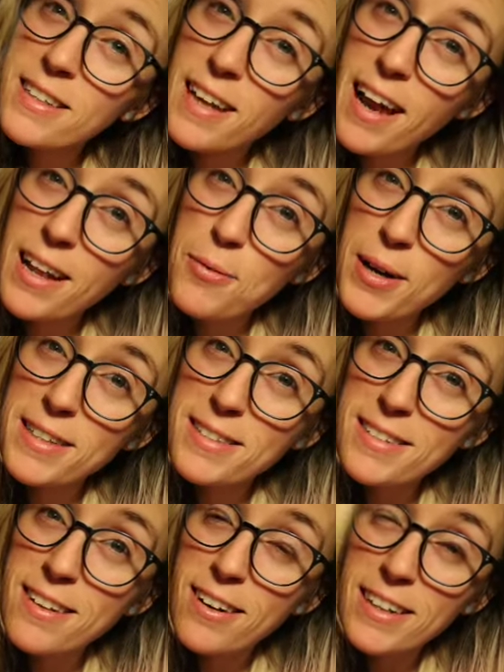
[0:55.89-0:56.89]
any
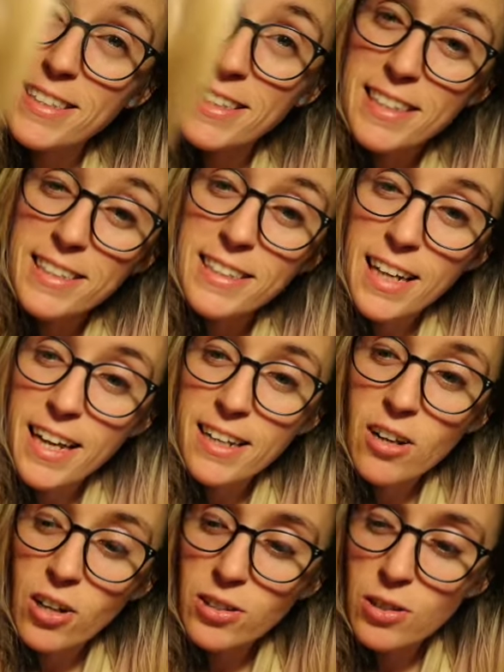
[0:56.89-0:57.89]
wasted content
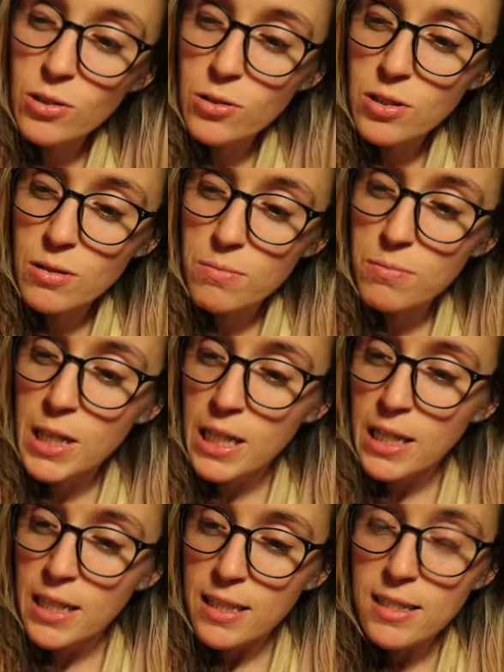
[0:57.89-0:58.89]
and also some
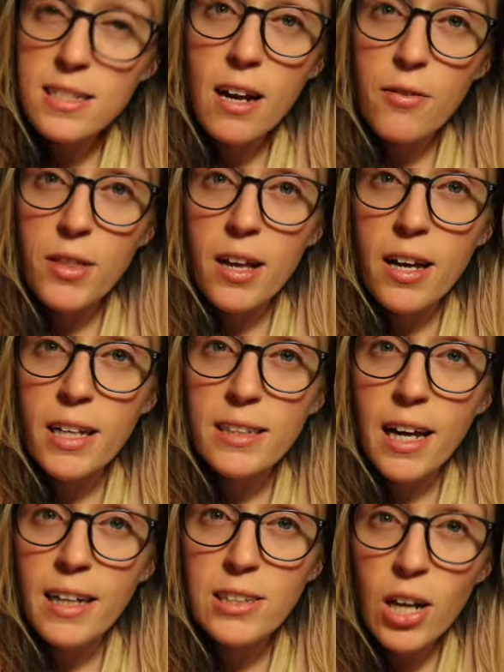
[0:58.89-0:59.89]
stuff that
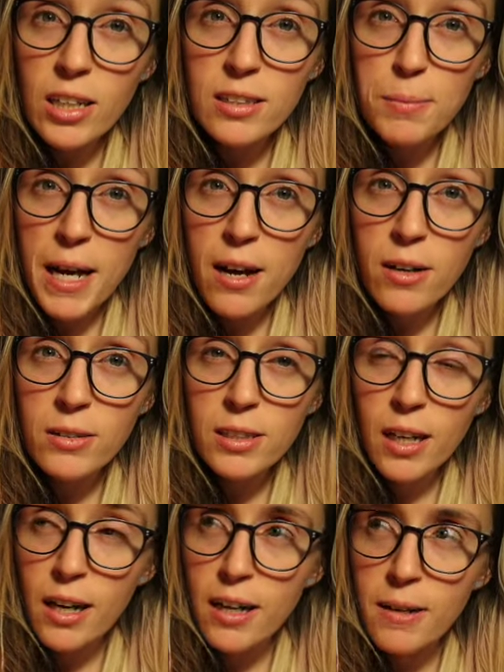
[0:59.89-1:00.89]
I talked about.
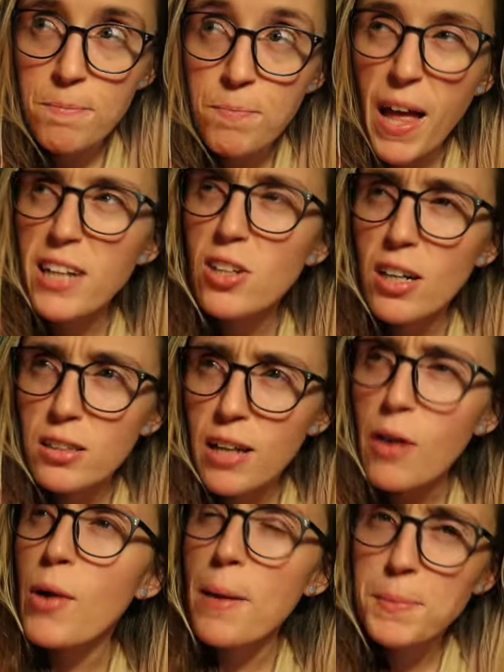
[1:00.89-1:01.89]
Um, I talked,
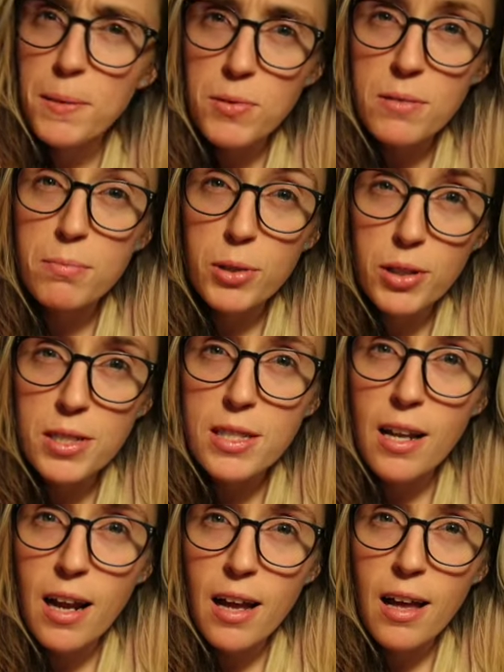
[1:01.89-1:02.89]
I wrapped up some books
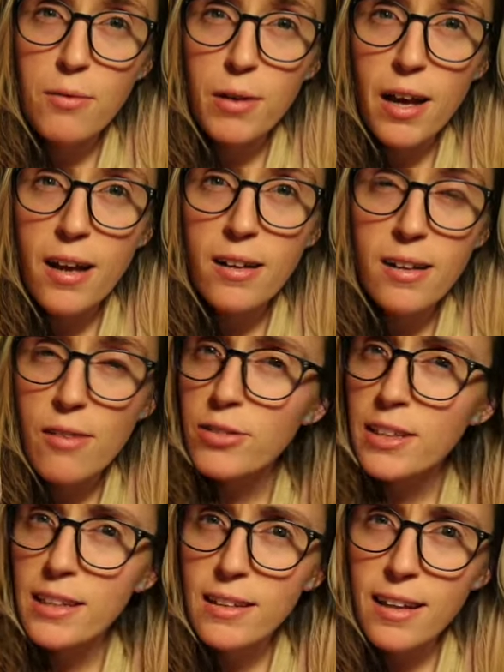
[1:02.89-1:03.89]
that I had read and
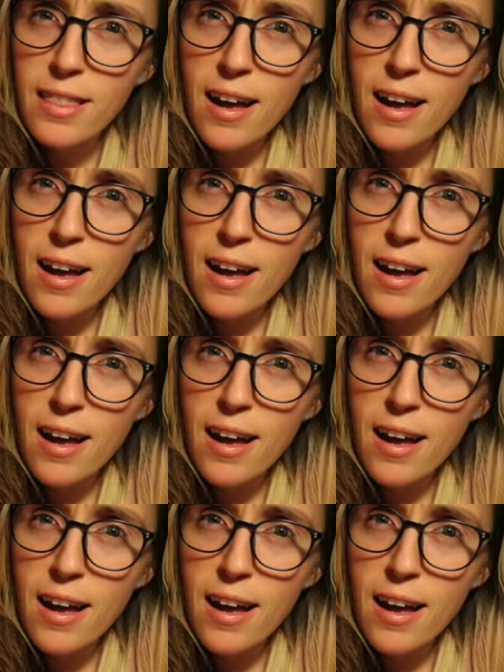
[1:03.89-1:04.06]
everything like